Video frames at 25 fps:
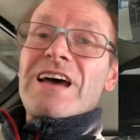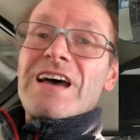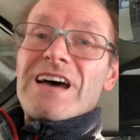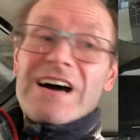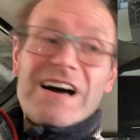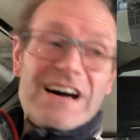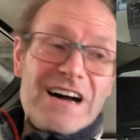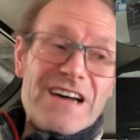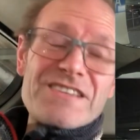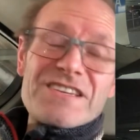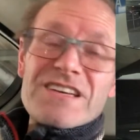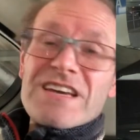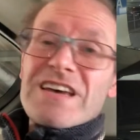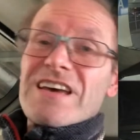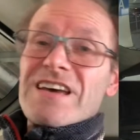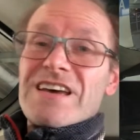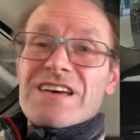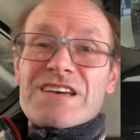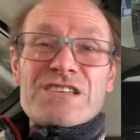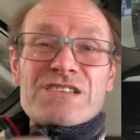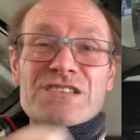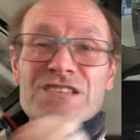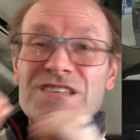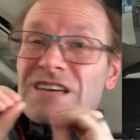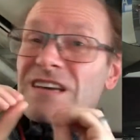As it
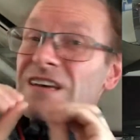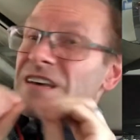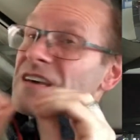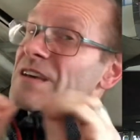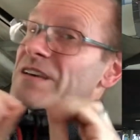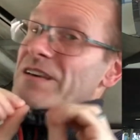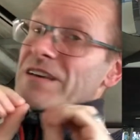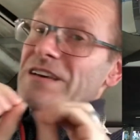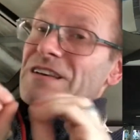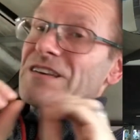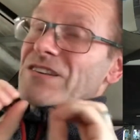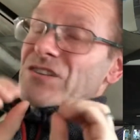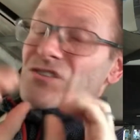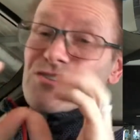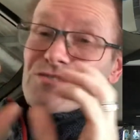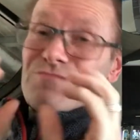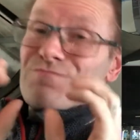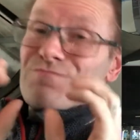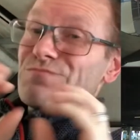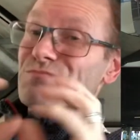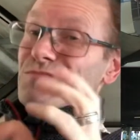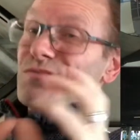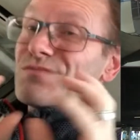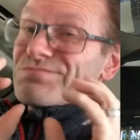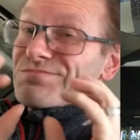is, it's
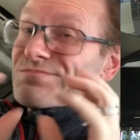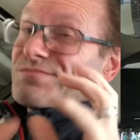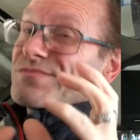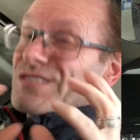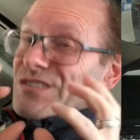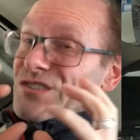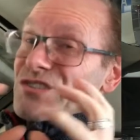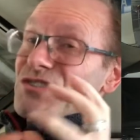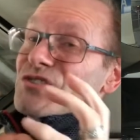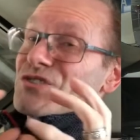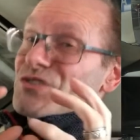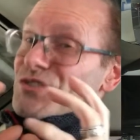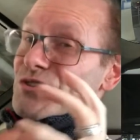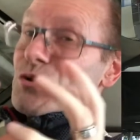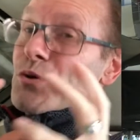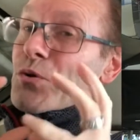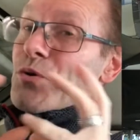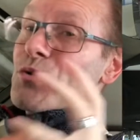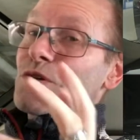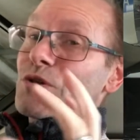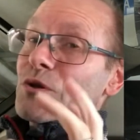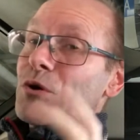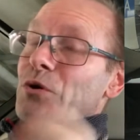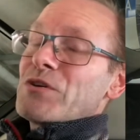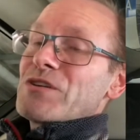so
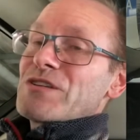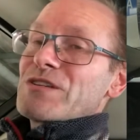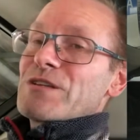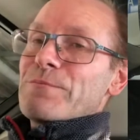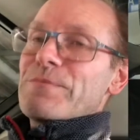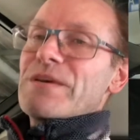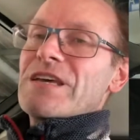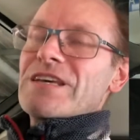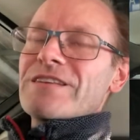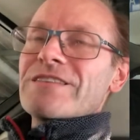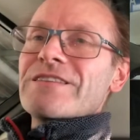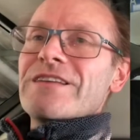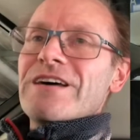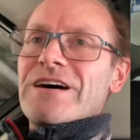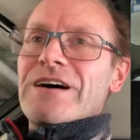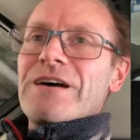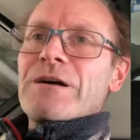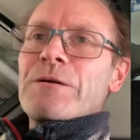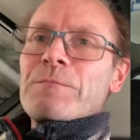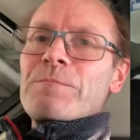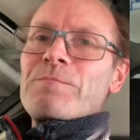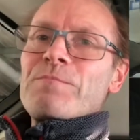close to being there.